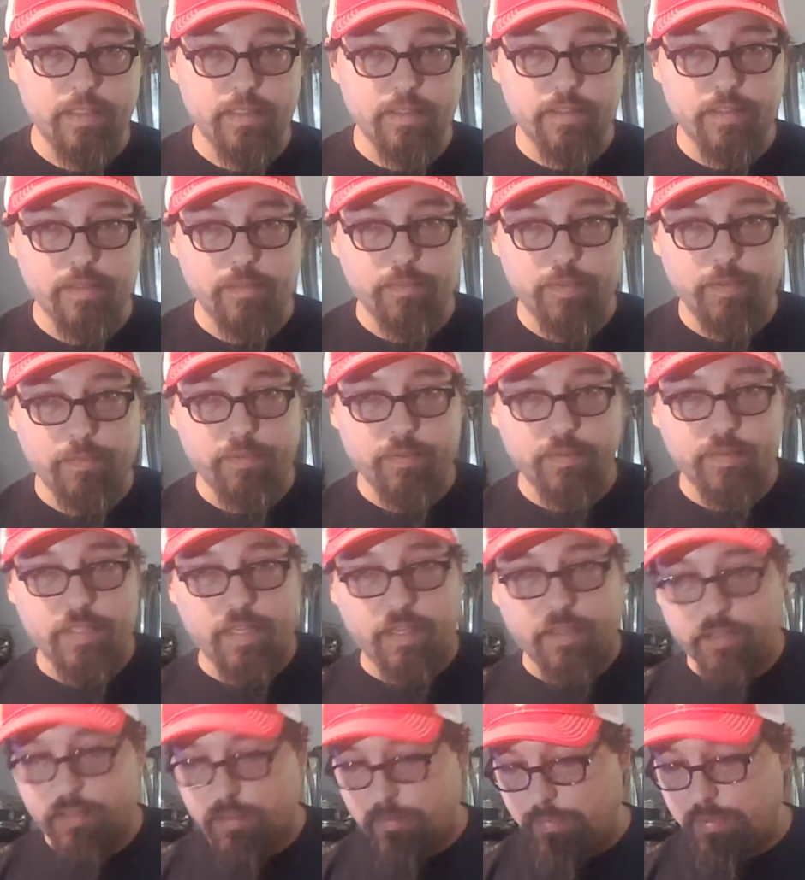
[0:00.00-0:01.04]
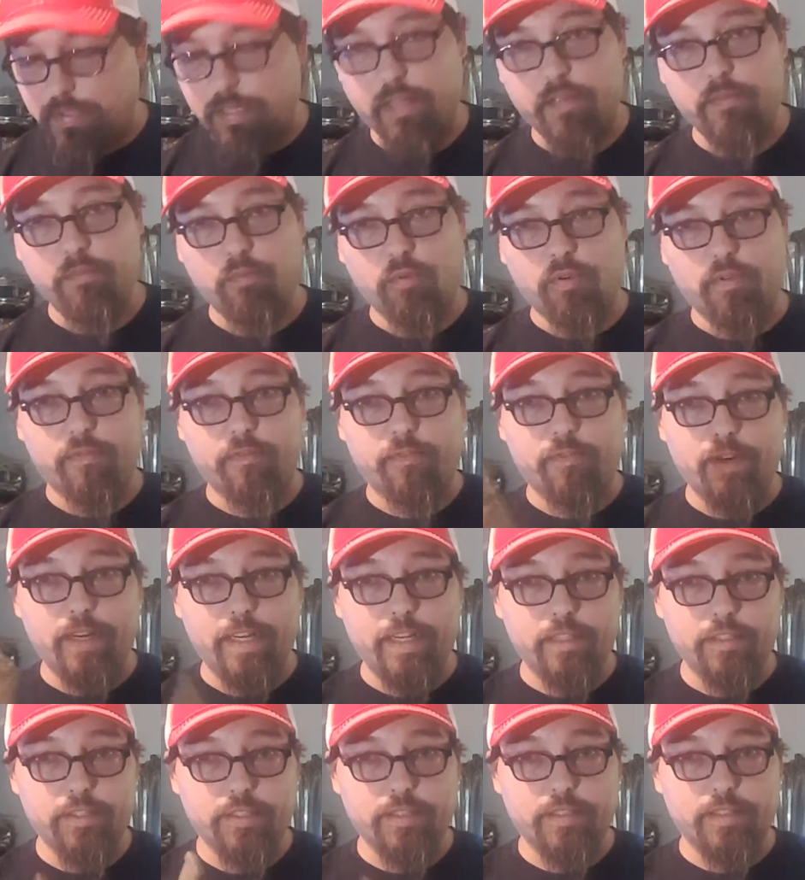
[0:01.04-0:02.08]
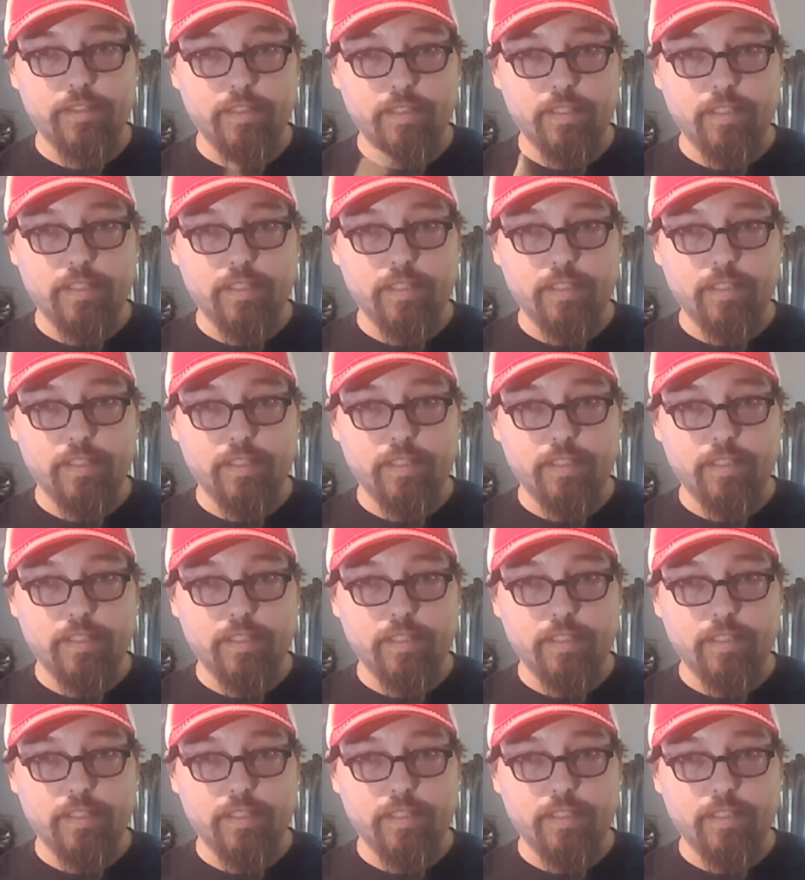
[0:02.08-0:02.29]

and some people tell you to play more French,